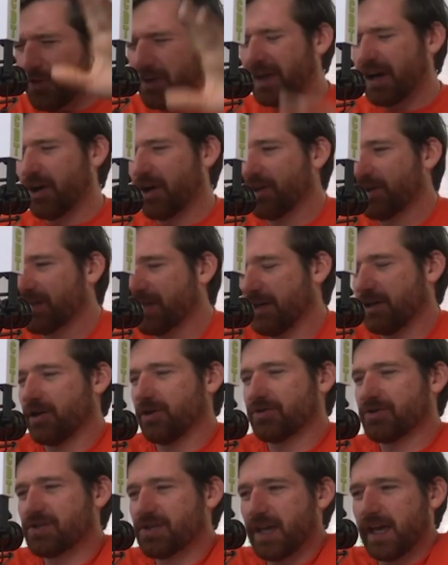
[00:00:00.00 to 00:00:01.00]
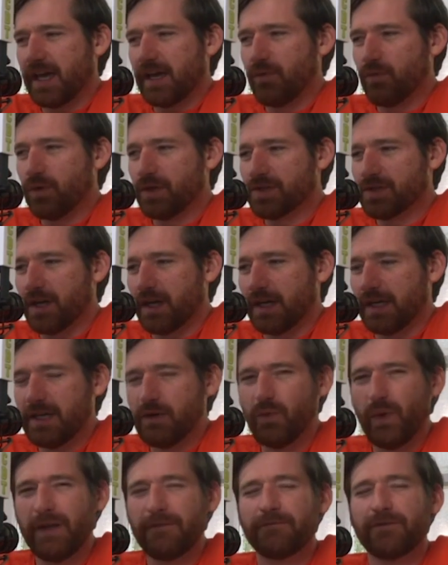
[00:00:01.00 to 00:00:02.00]
thing I heard Kyrgios say was
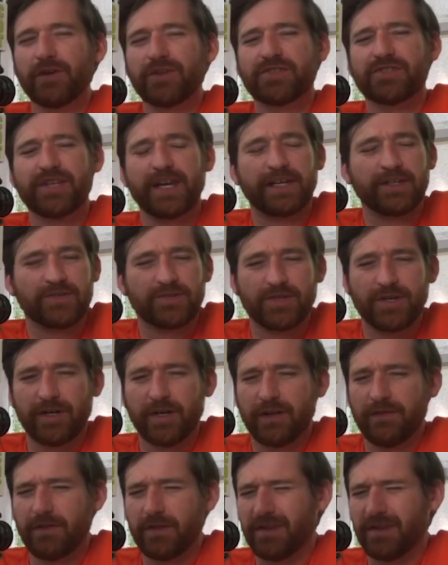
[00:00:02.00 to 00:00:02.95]
he went for a second serve.